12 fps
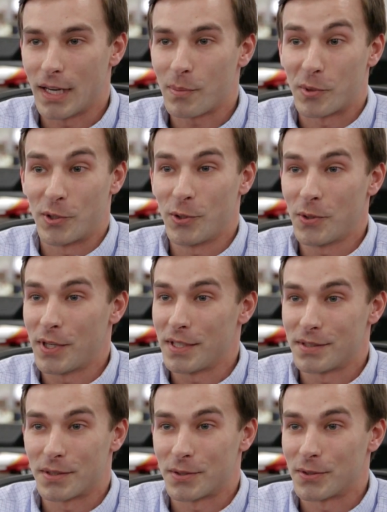The
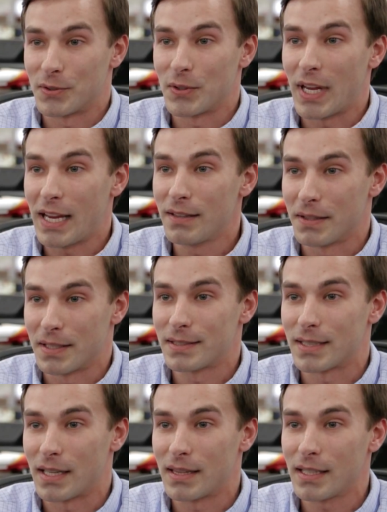opportunities are endless, and I